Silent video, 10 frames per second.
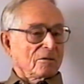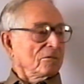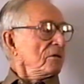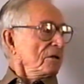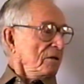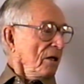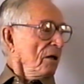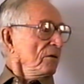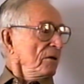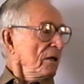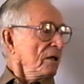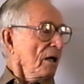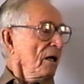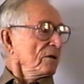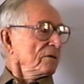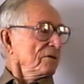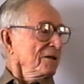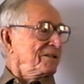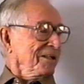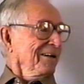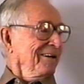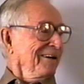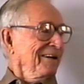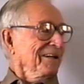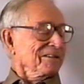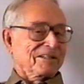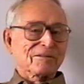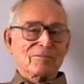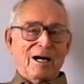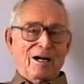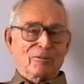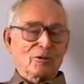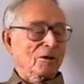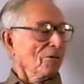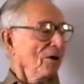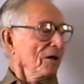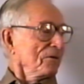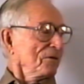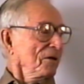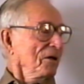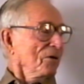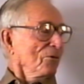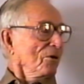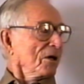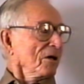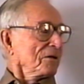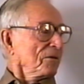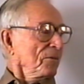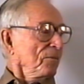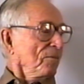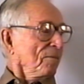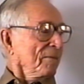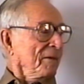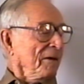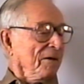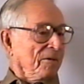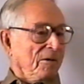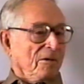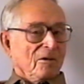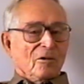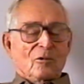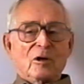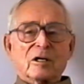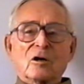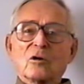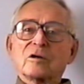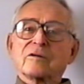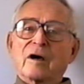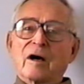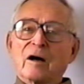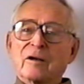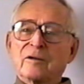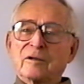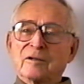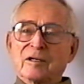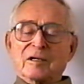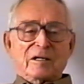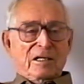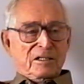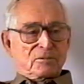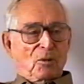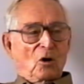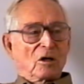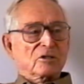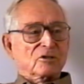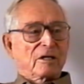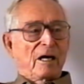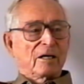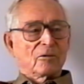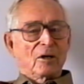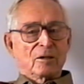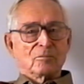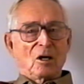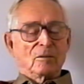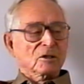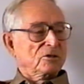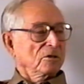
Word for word: Well, town had a gas station. 10 miles, but we were out. I mean, if you ran out, that would suck, man. We'd go to town. Us boys would hang around Mama.